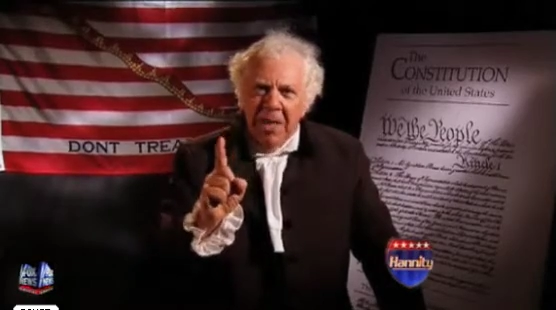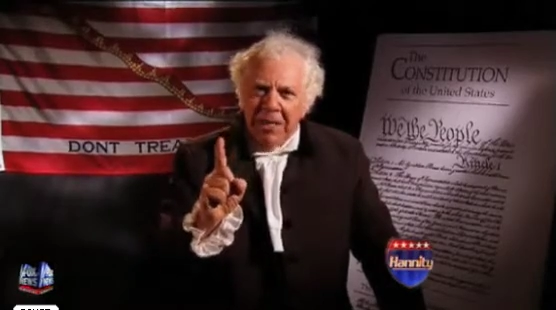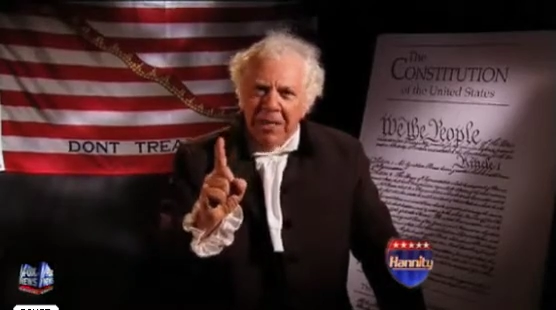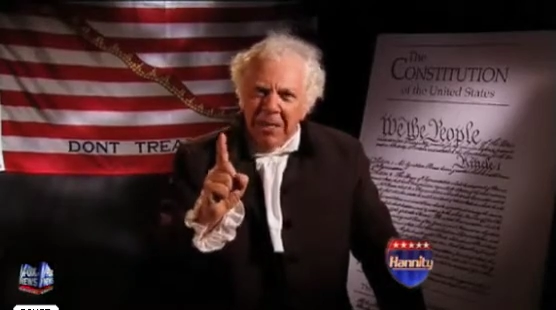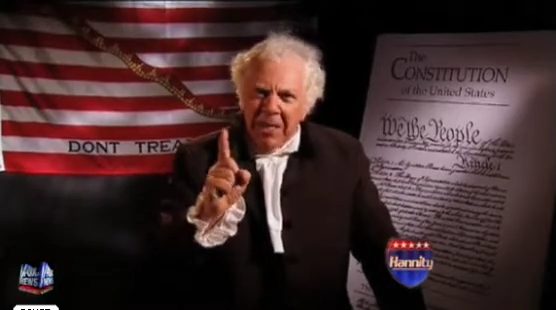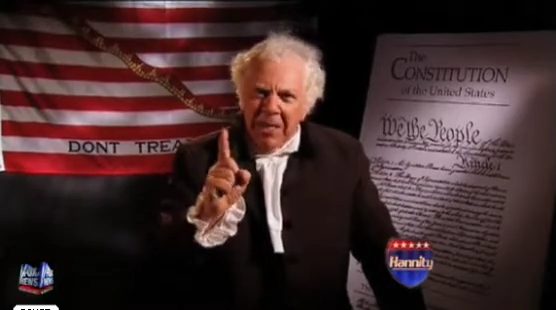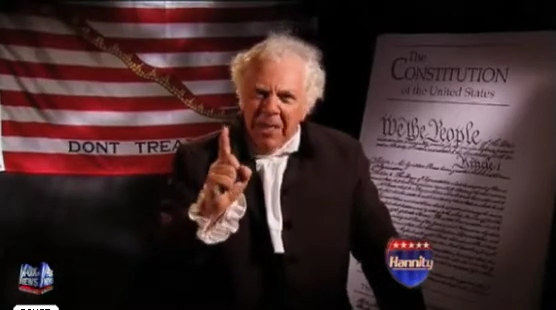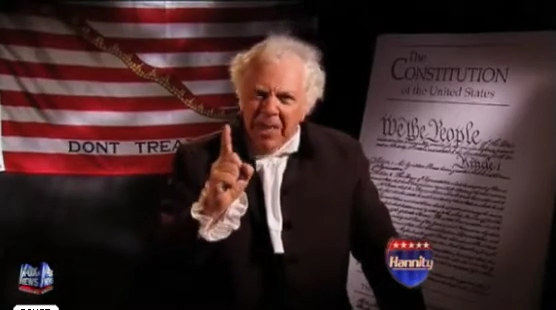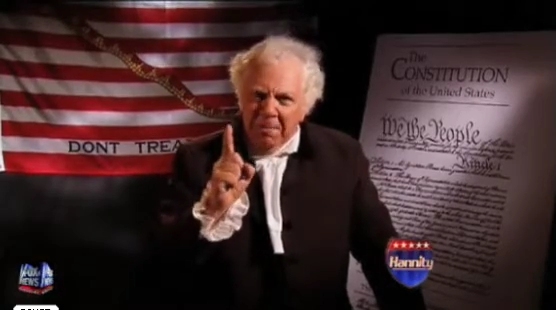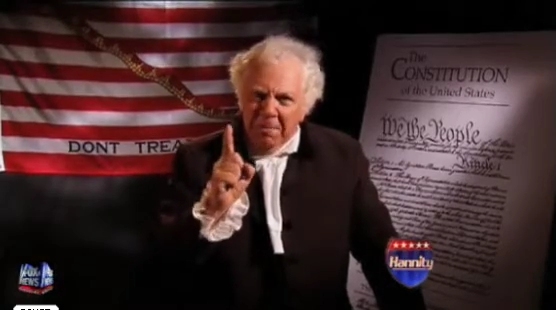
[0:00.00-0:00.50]
to
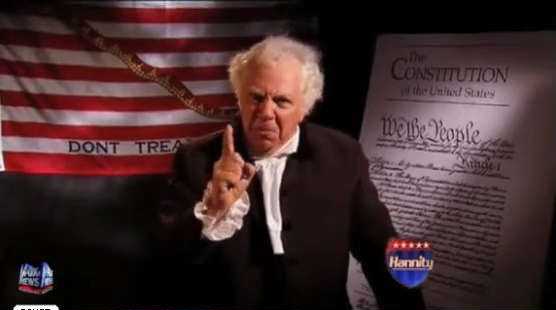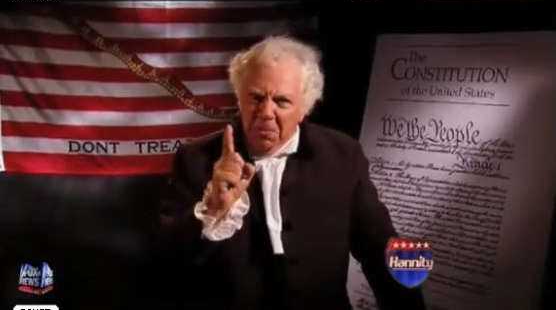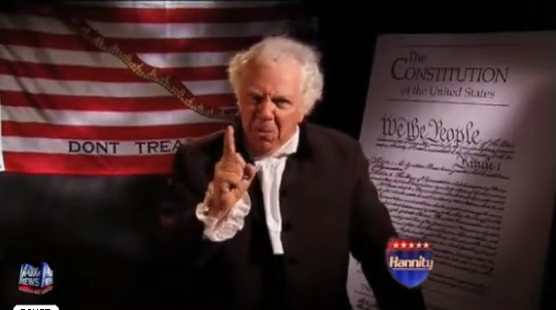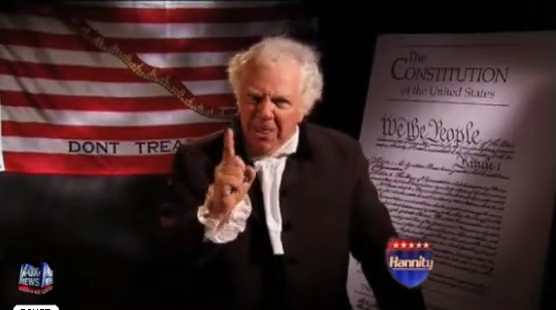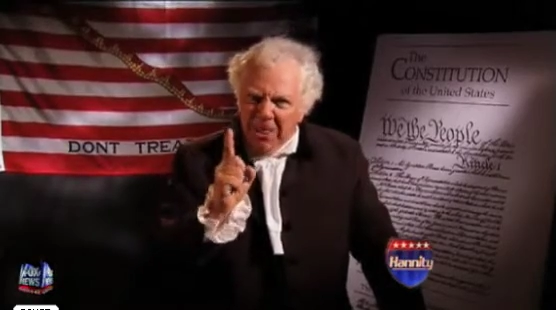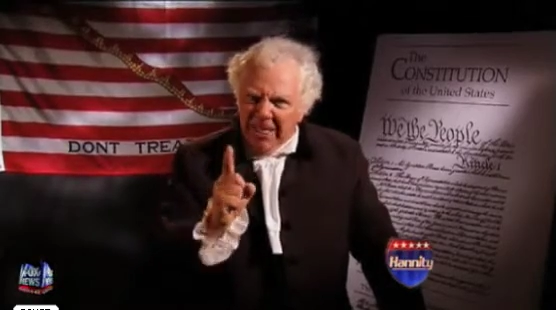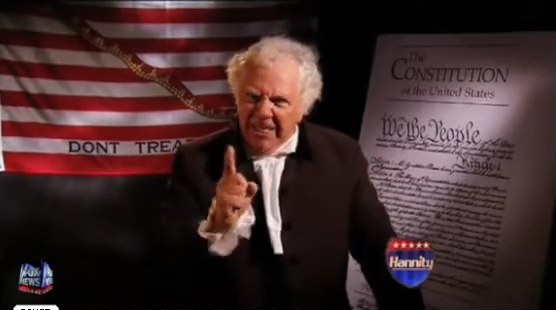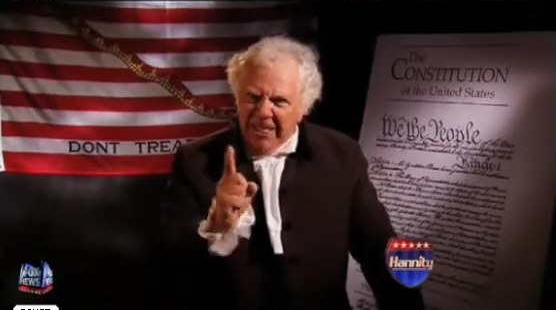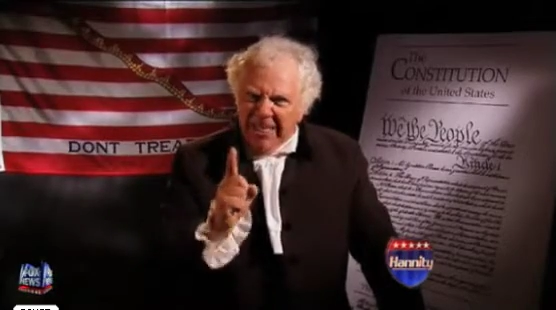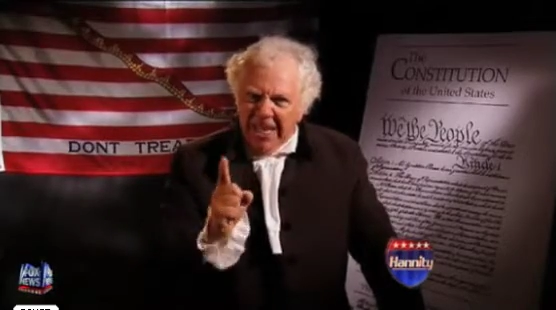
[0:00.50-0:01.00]
the number
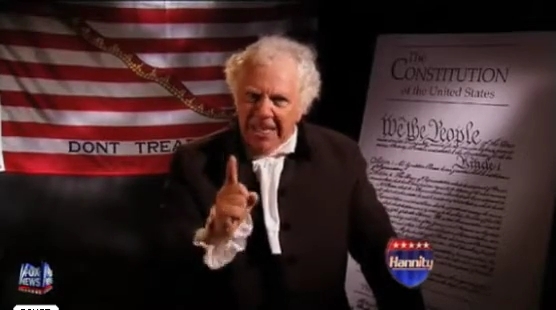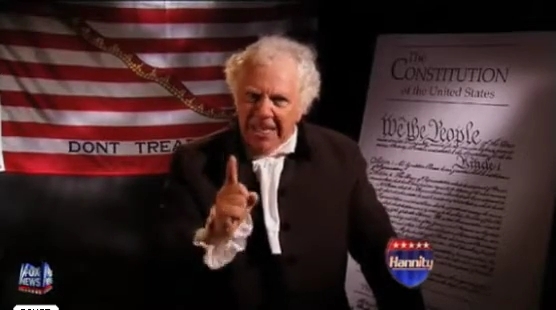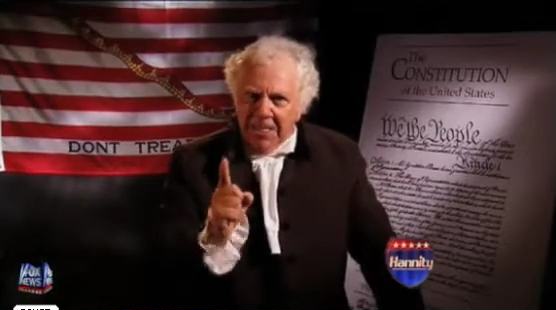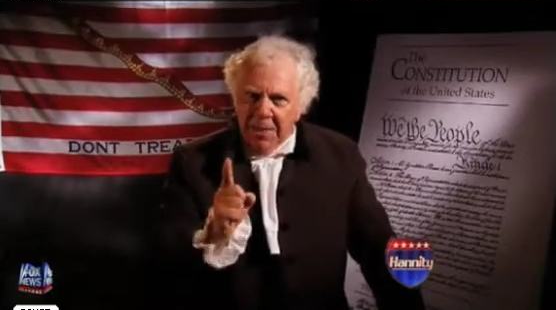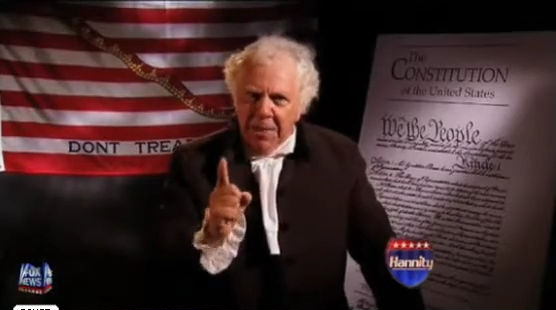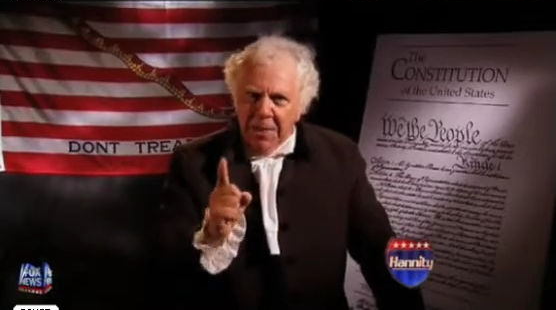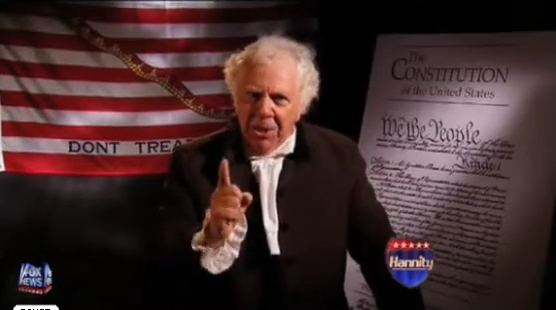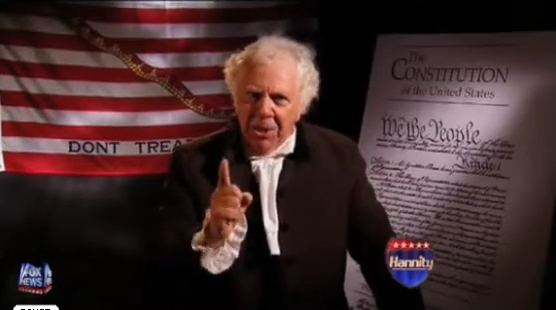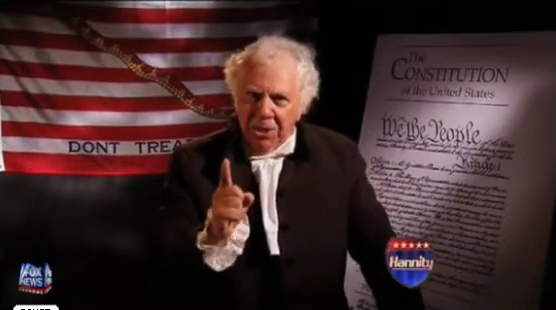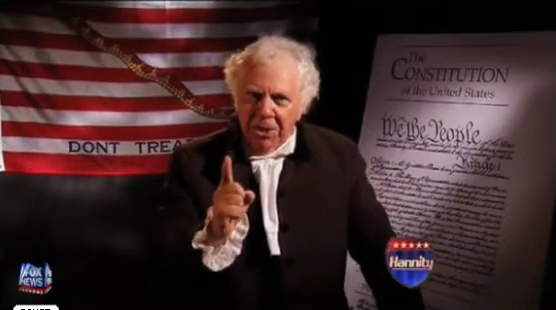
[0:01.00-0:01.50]
one debtor
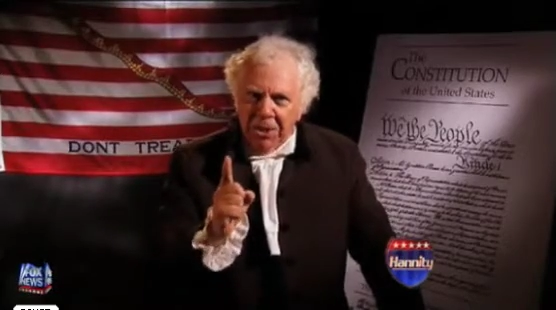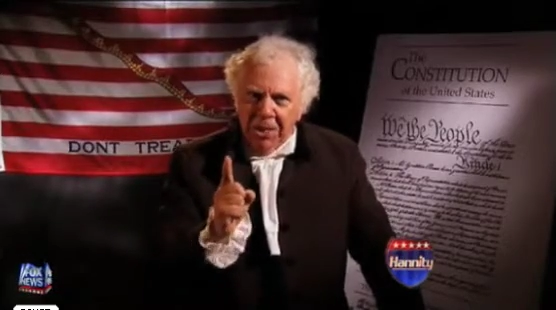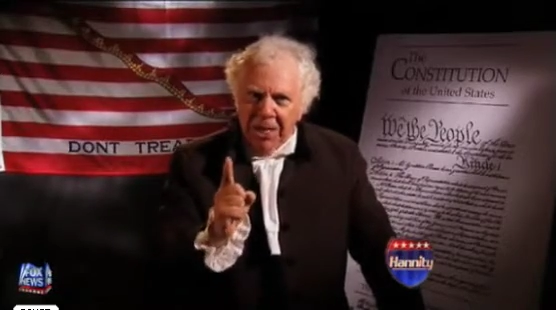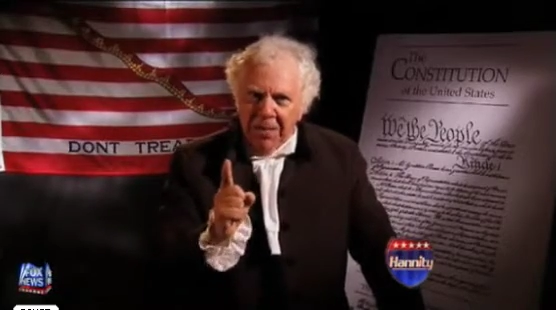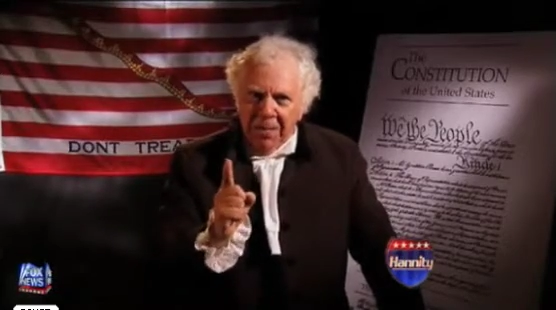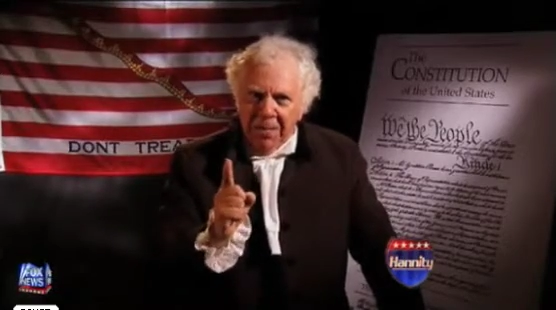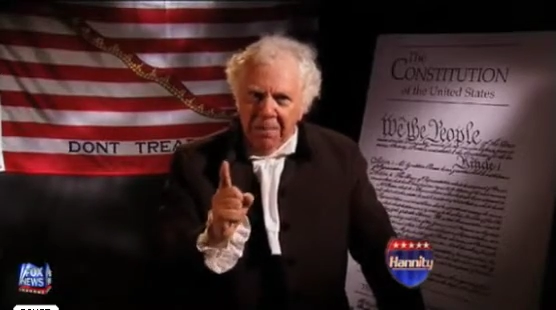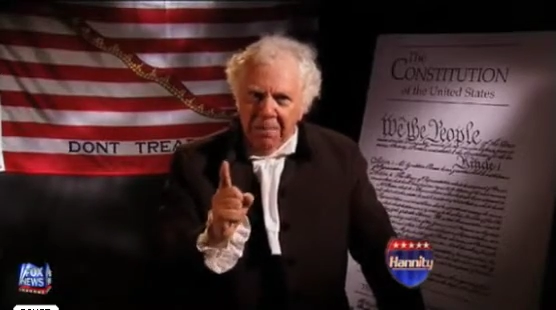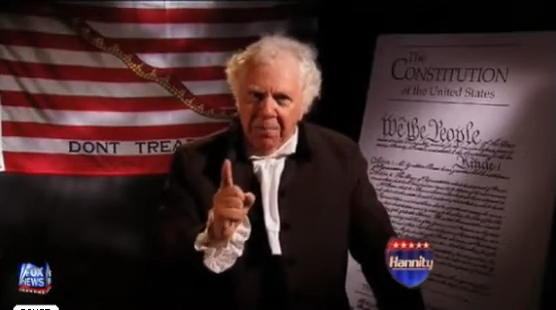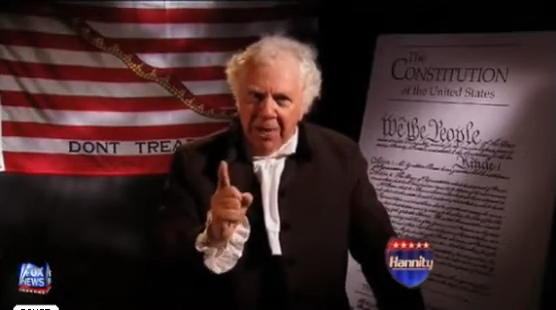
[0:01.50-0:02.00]
nation
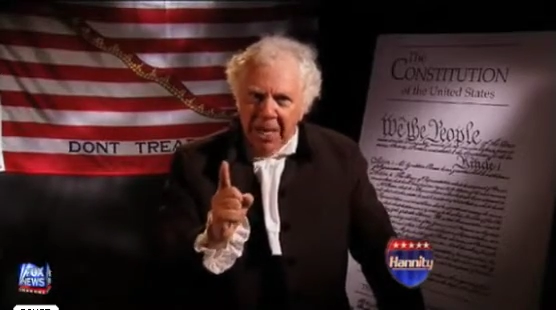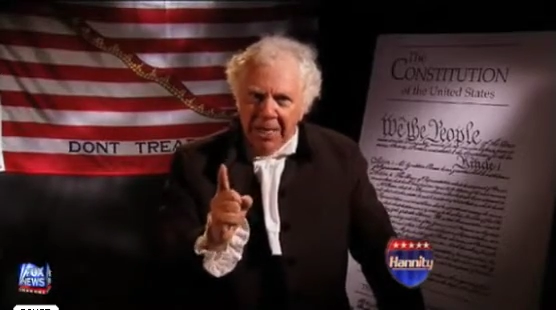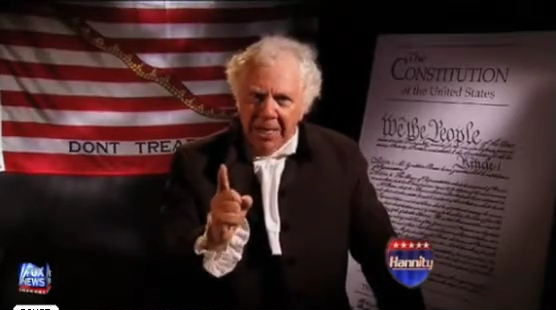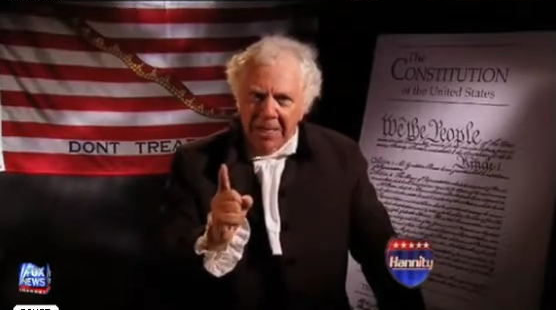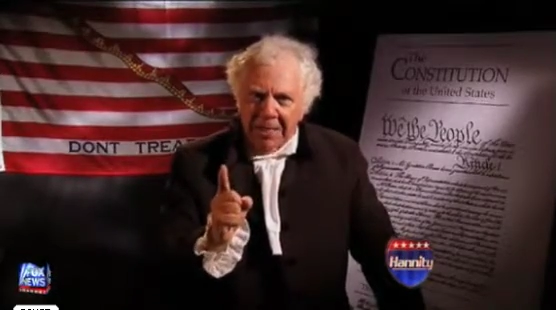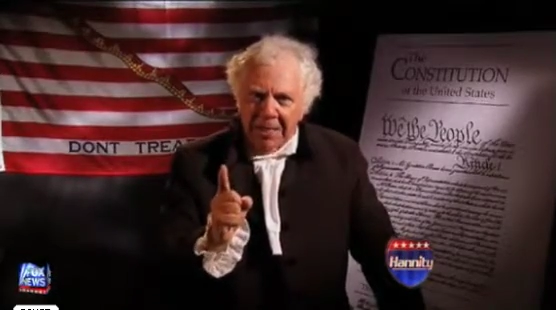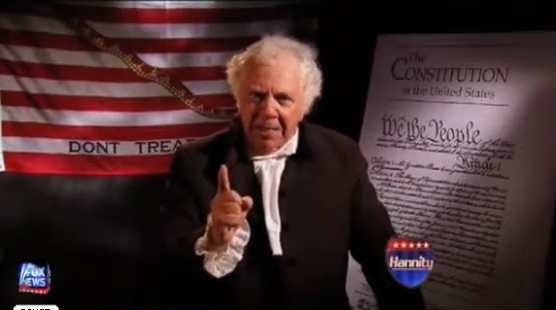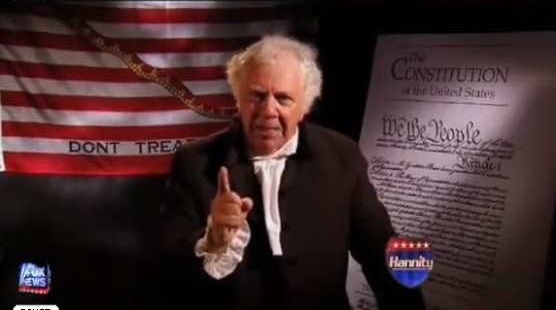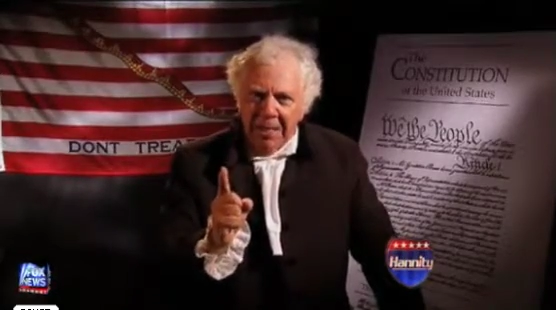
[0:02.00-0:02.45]
on the planet.